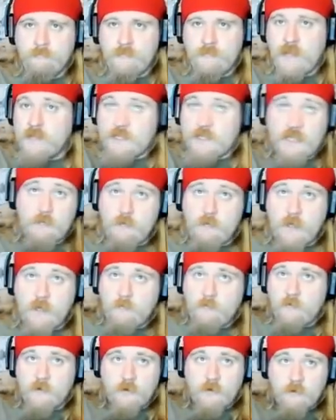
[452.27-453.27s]
that's going to be
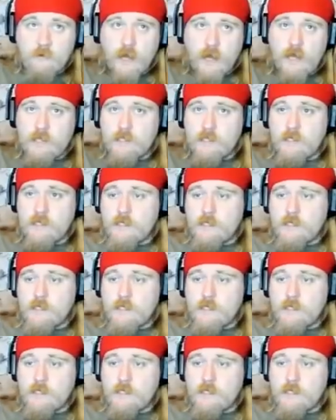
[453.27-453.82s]
up for you guys to